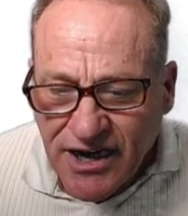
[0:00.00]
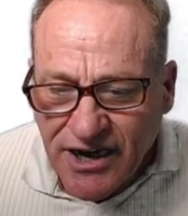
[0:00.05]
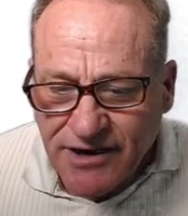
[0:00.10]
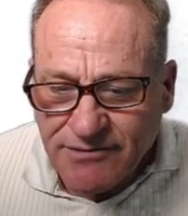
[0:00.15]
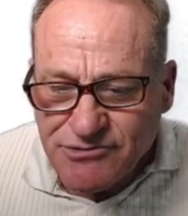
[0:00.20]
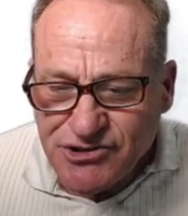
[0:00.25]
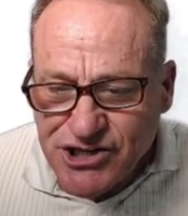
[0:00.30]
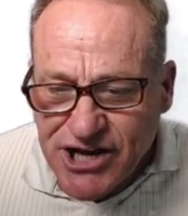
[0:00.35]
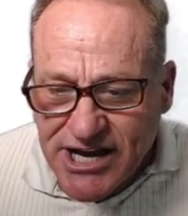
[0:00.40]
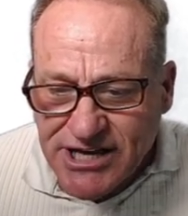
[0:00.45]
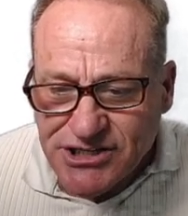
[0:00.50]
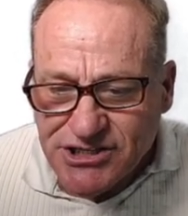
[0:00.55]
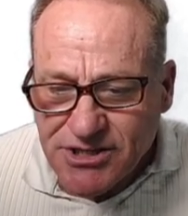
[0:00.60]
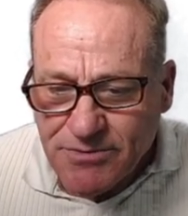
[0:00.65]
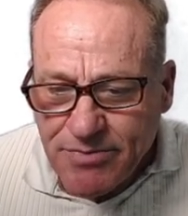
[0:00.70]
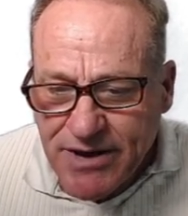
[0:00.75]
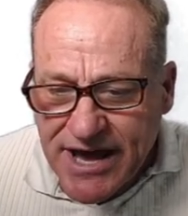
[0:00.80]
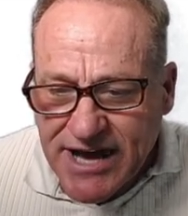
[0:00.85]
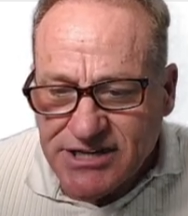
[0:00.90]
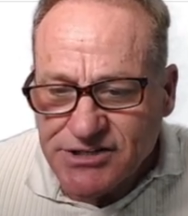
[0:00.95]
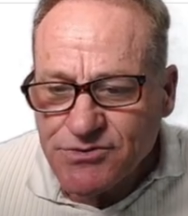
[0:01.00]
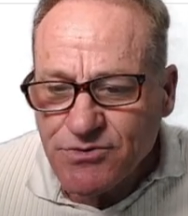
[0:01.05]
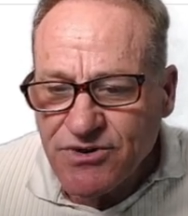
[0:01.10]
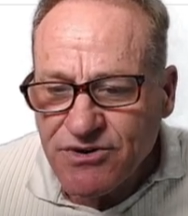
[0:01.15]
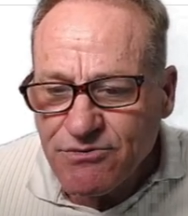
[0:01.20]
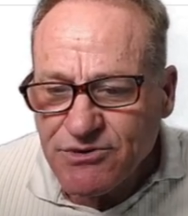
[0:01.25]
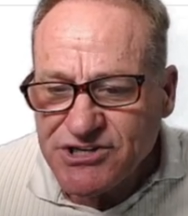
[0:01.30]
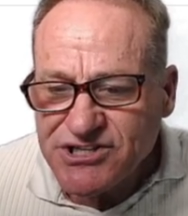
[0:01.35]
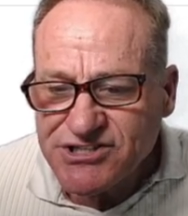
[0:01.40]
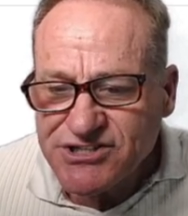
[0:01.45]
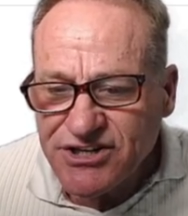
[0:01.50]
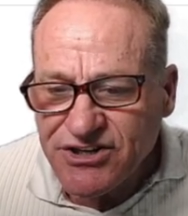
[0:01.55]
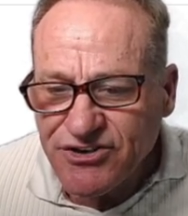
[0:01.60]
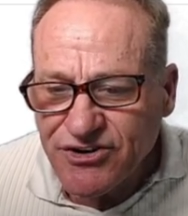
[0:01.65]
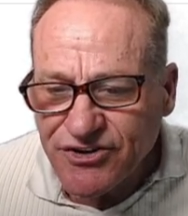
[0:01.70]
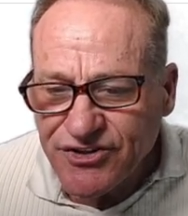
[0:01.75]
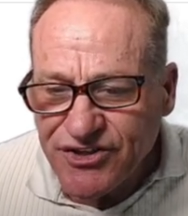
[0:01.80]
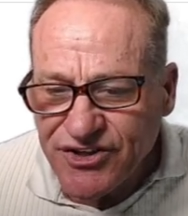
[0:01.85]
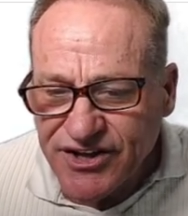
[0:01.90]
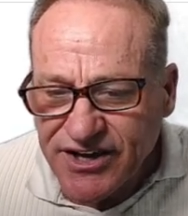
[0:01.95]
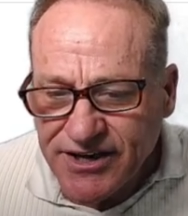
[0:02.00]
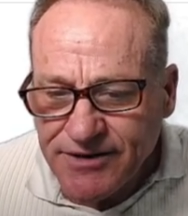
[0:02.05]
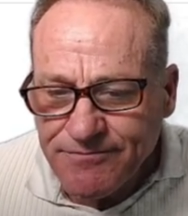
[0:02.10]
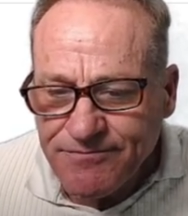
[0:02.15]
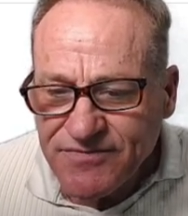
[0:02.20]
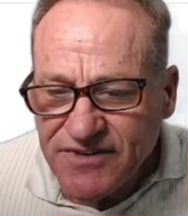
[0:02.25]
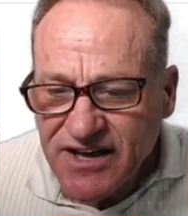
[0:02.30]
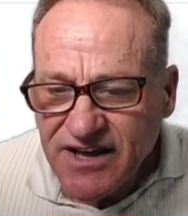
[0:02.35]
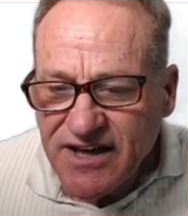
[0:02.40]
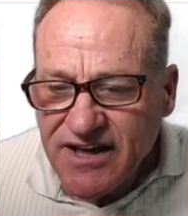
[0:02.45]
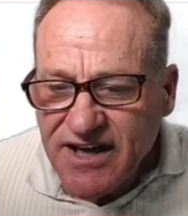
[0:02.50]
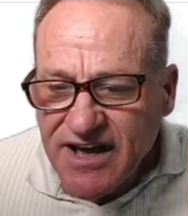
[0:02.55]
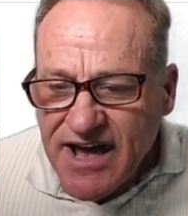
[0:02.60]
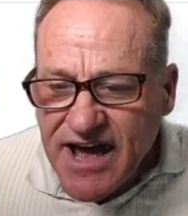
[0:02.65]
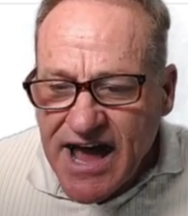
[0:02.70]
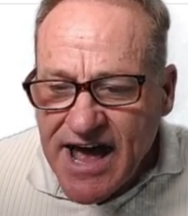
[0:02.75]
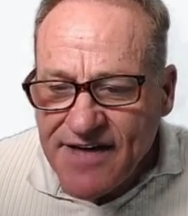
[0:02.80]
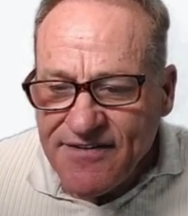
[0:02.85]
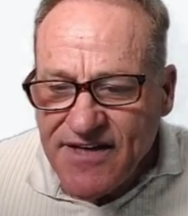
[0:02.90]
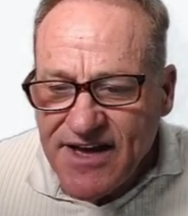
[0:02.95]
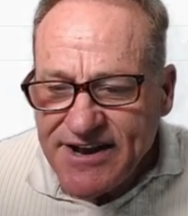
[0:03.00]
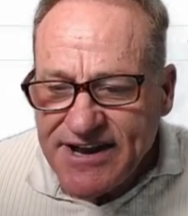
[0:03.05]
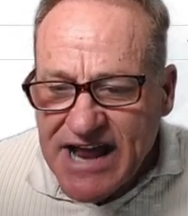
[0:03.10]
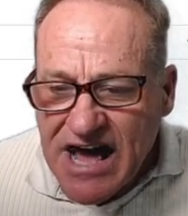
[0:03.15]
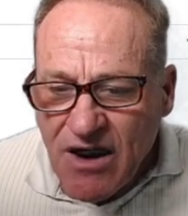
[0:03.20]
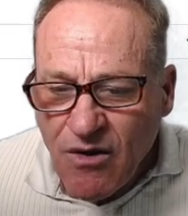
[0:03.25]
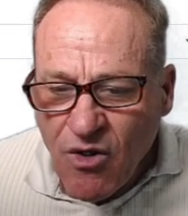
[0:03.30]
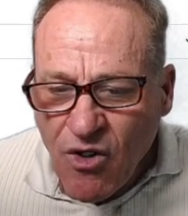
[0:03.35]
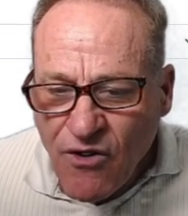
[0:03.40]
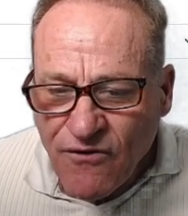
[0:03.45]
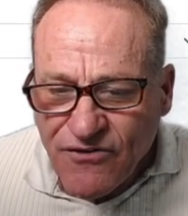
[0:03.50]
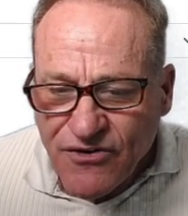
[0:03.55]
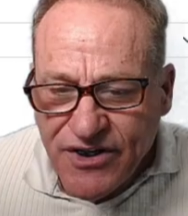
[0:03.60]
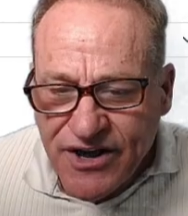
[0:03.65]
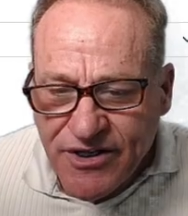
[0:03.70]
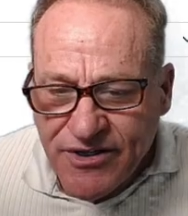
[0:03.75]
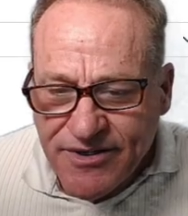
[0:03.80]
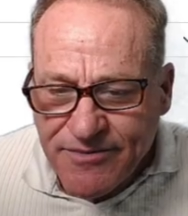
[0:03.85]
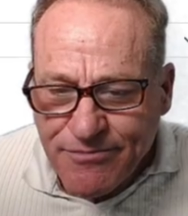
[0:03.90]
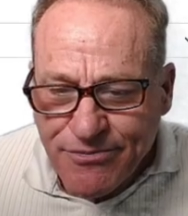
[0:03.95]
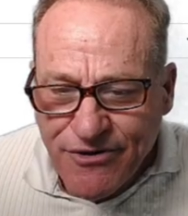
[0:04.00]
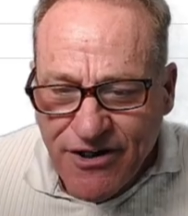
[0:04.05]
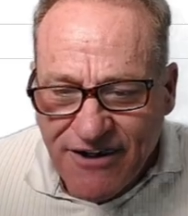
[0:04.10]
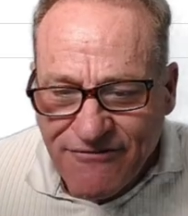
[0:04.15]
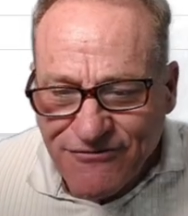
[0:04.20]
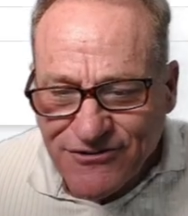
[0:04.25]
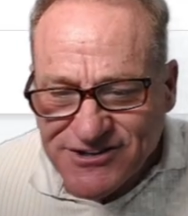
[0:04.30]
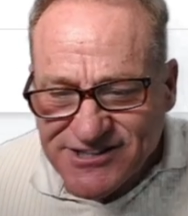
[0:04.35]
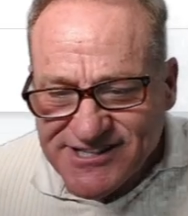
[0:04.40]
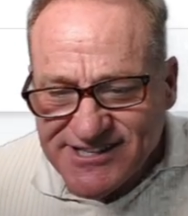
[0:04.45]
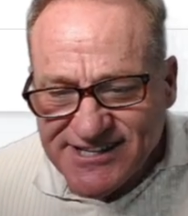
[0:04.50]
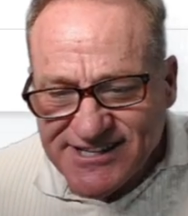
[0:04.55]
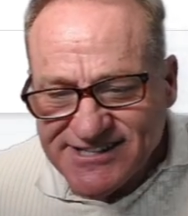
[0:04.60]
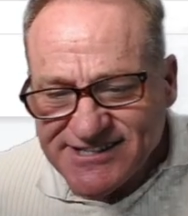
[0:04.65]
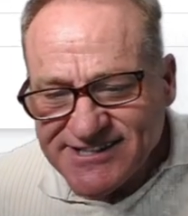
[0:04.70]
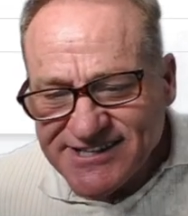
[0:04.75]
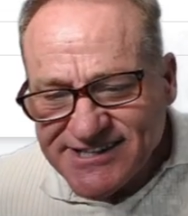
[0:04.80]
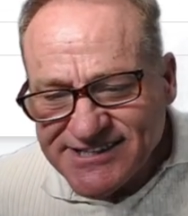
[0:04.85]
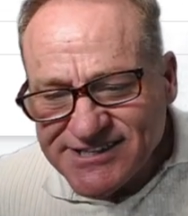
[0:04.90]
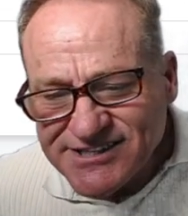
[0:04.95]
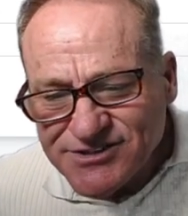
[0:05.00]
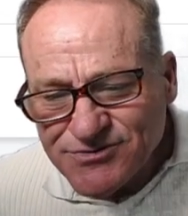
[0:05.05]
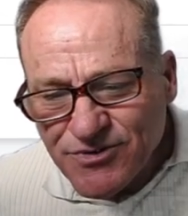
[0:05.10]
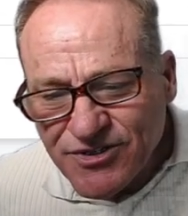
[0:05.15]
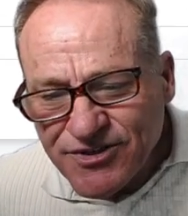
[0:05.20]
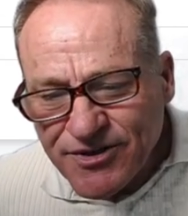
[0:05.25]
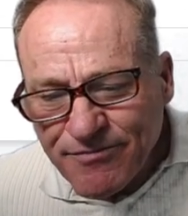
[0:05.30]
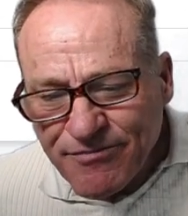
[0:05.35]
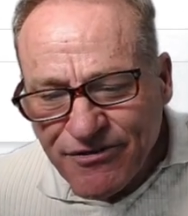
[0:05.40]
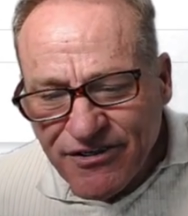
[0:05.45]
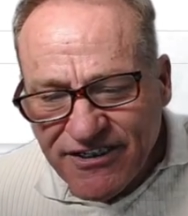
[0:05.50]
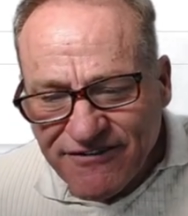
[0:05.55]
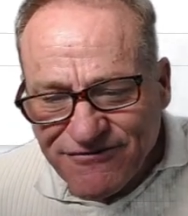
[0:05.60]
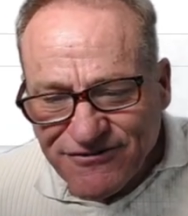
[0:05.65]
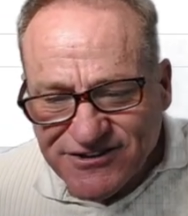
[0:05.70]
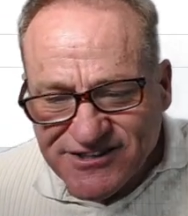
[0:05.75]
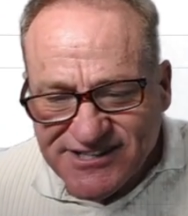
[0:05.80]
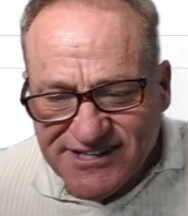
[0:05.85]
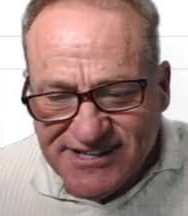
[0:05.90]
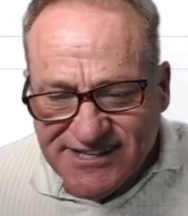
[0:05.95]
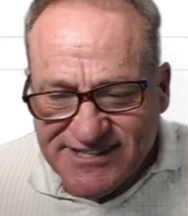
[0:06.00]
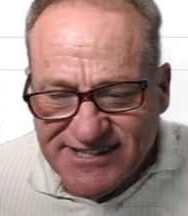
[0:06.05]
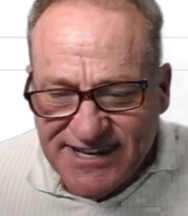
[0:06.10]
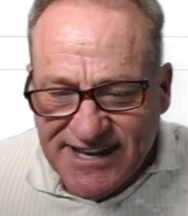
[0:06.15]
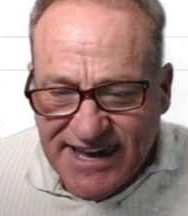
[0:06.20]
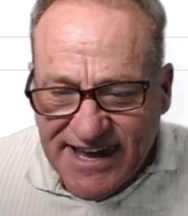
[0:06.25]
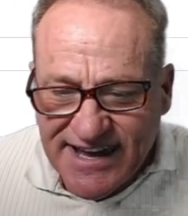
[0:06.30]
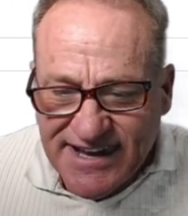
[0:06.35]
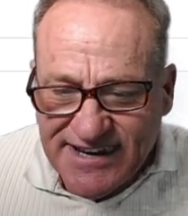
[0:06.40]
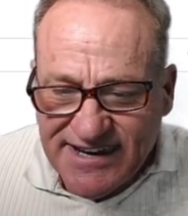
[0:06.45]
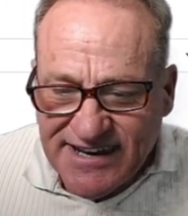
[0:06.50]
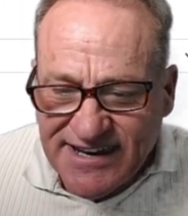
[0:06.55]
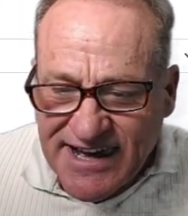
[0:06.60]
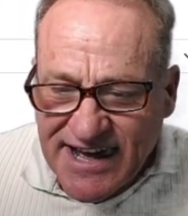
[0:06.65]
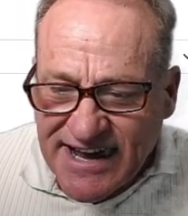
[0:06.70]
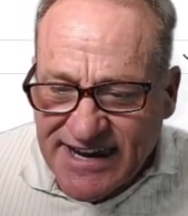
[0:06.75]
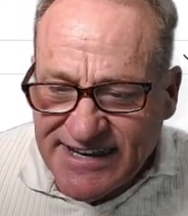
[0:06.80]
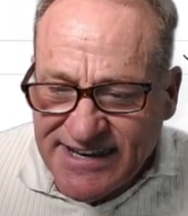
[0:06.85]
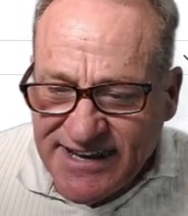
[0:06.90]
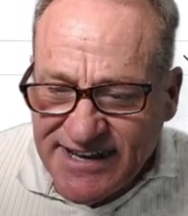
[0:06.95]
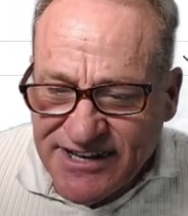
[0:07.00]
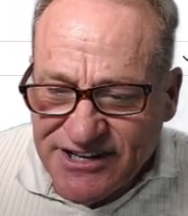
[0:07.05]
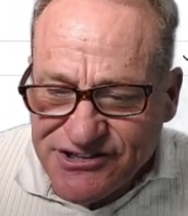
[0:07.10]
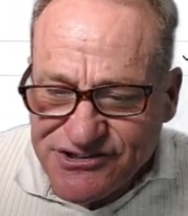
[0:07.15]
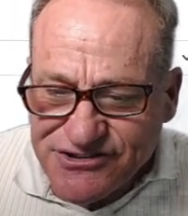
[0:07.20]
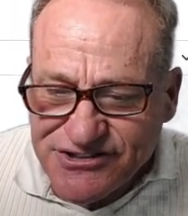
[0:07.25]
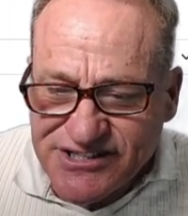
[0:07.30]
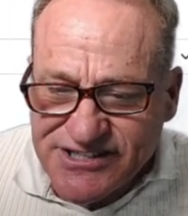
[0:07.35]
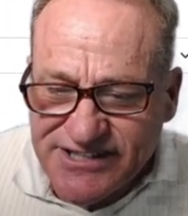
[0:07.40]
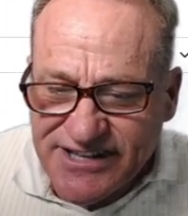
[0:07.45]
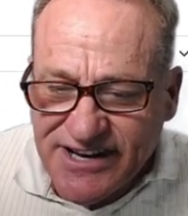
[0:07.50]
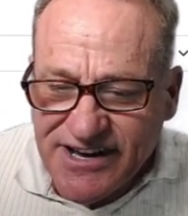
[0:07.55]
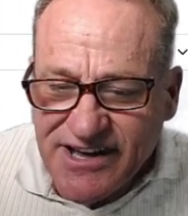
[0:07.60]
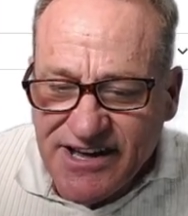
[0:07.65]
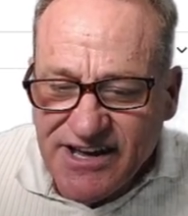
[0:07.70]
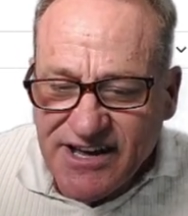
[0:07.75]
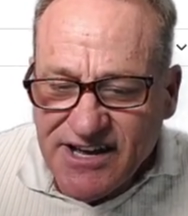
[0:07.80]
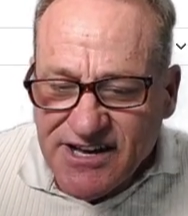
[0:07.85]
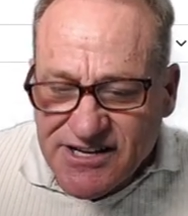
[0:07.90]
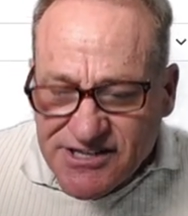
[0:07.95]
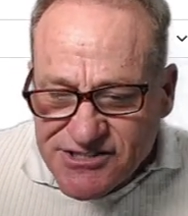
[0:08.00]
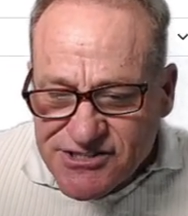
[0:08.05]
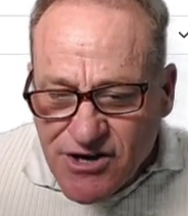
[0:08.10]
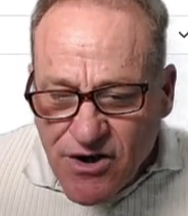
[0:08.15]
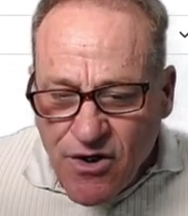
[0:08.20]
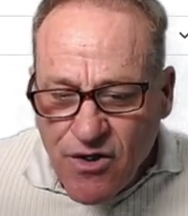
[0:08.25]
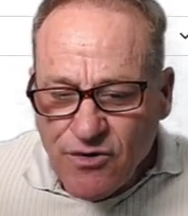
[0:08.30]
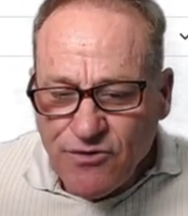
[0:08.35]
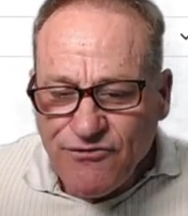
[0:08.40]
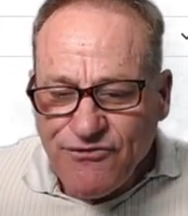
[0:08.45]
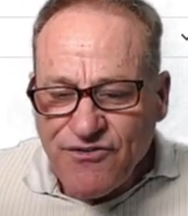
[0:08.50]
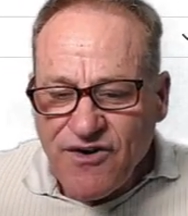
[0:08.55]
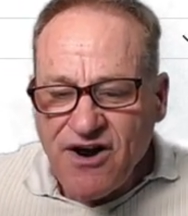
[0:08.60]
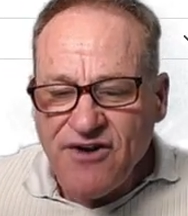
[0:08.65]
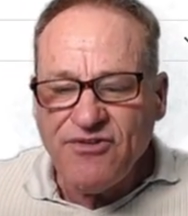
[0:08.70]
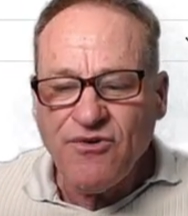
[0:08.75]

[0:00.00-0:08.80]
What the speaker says: change the password, which is a good thing. And then now over here in preferences, this is where the preferences get kind of interesting. So far, the